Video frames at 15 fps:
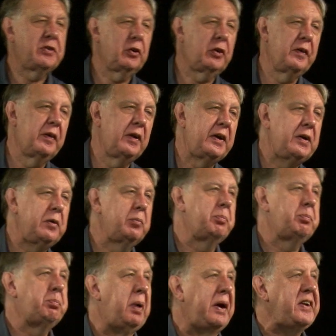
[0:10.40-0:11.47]
look at the
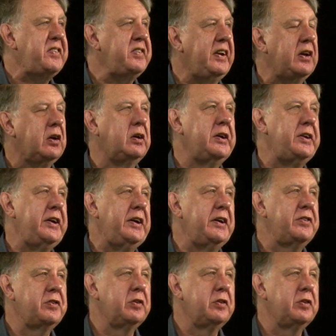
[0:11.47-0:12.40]
basic ideas